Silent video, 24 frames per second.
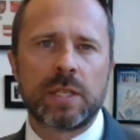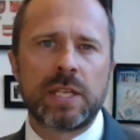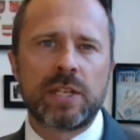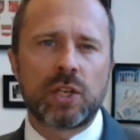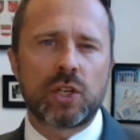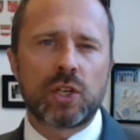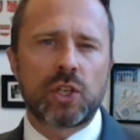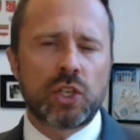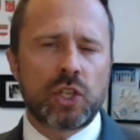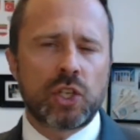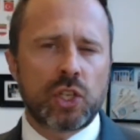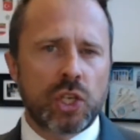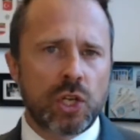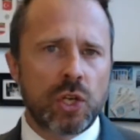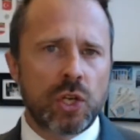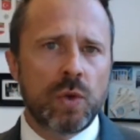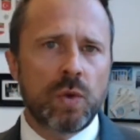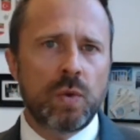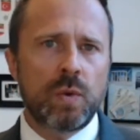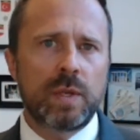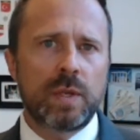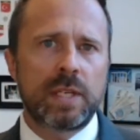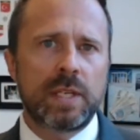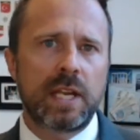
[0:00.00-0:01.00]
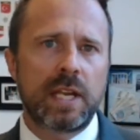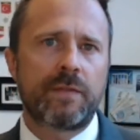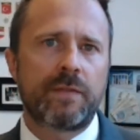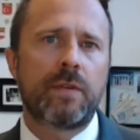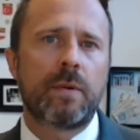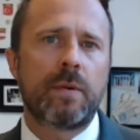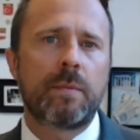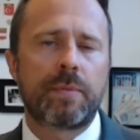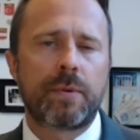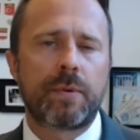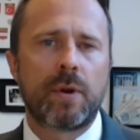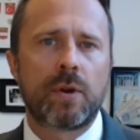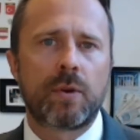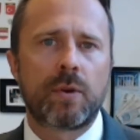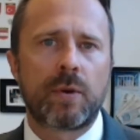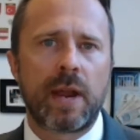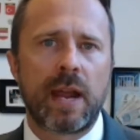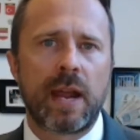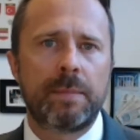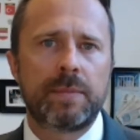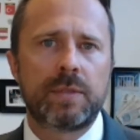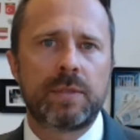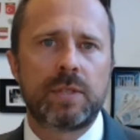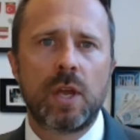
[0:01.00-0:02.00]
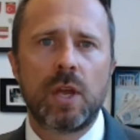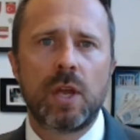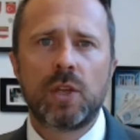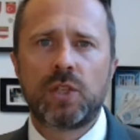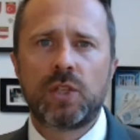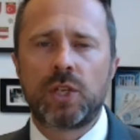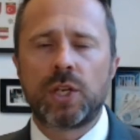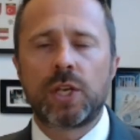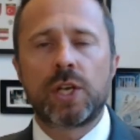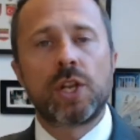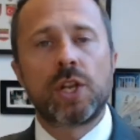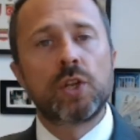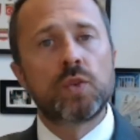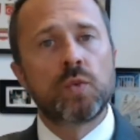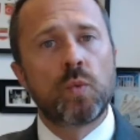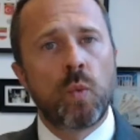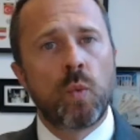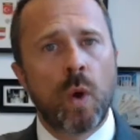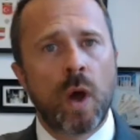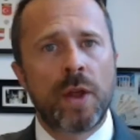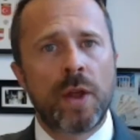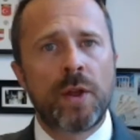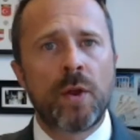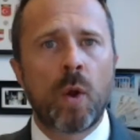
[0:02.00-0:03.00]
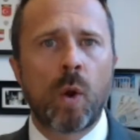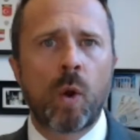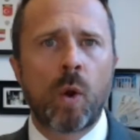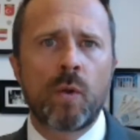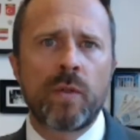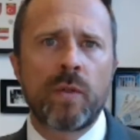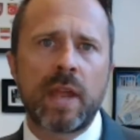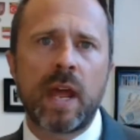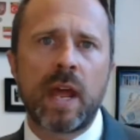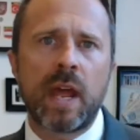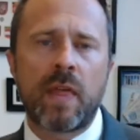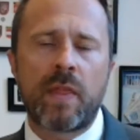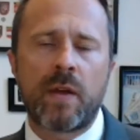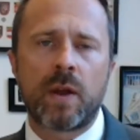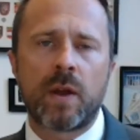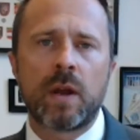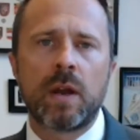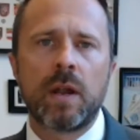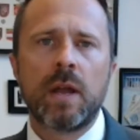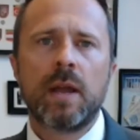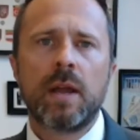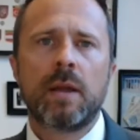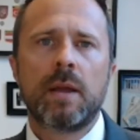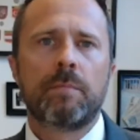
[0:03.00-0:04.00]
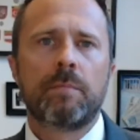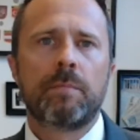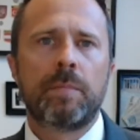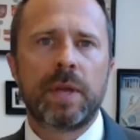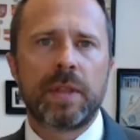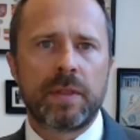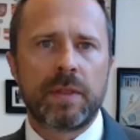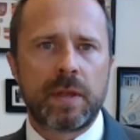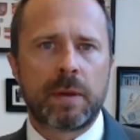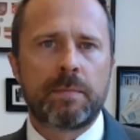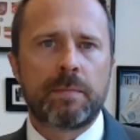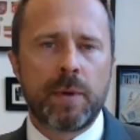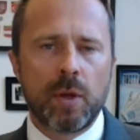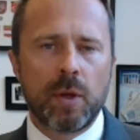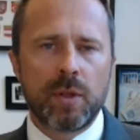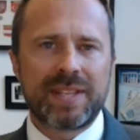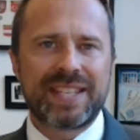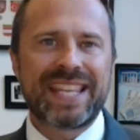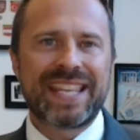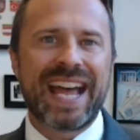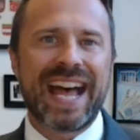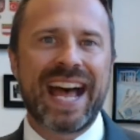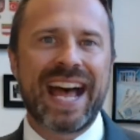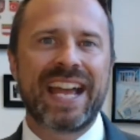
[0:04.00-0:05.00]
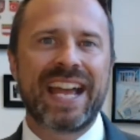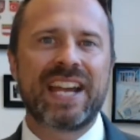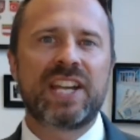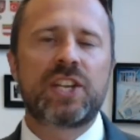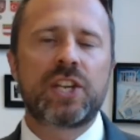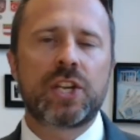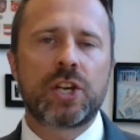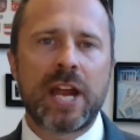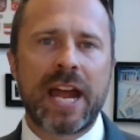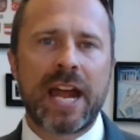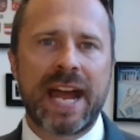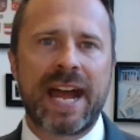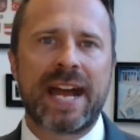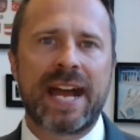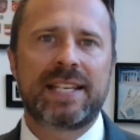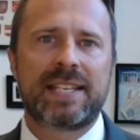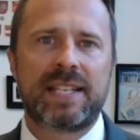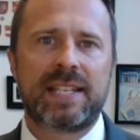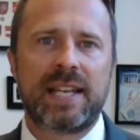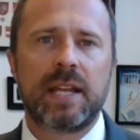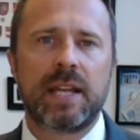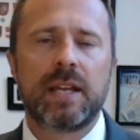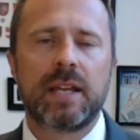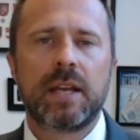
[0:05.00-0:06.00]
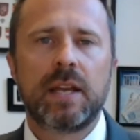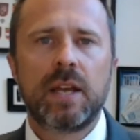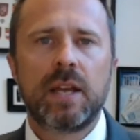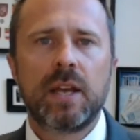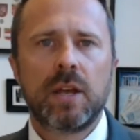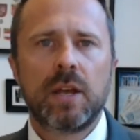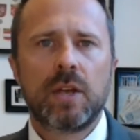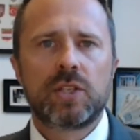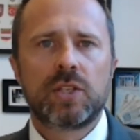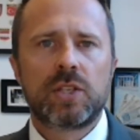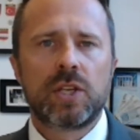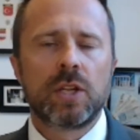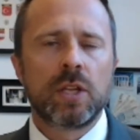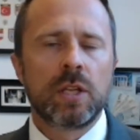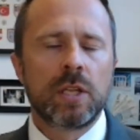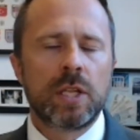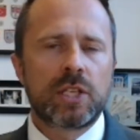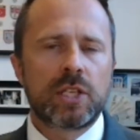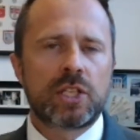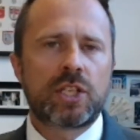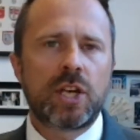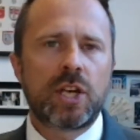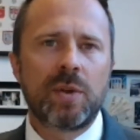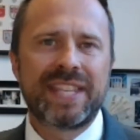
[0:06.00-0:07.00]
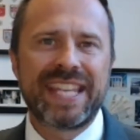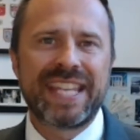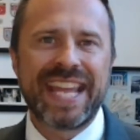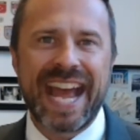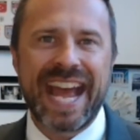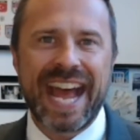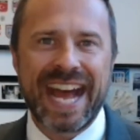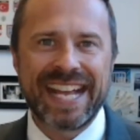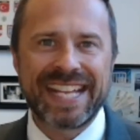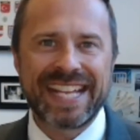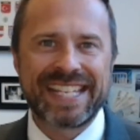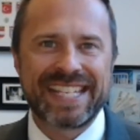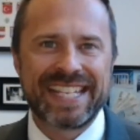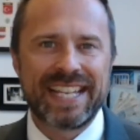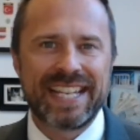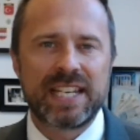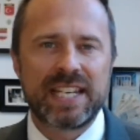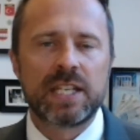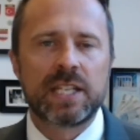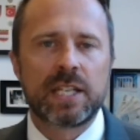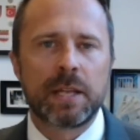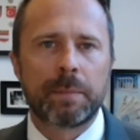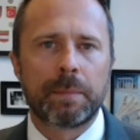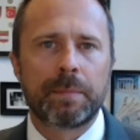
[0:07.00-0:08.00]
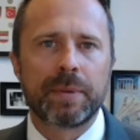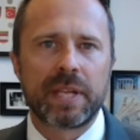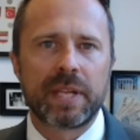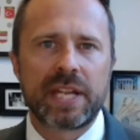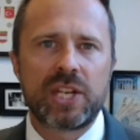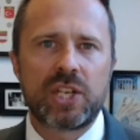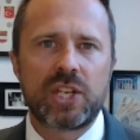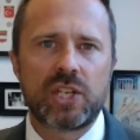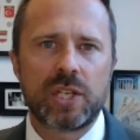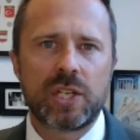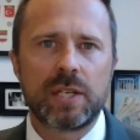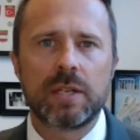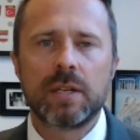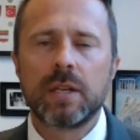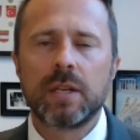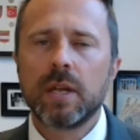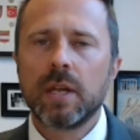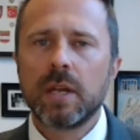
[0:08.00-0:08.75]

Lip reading: These are two different programs. So you're going to use one or the other, but they're both tied to your asset. So let's start with the asset depletion.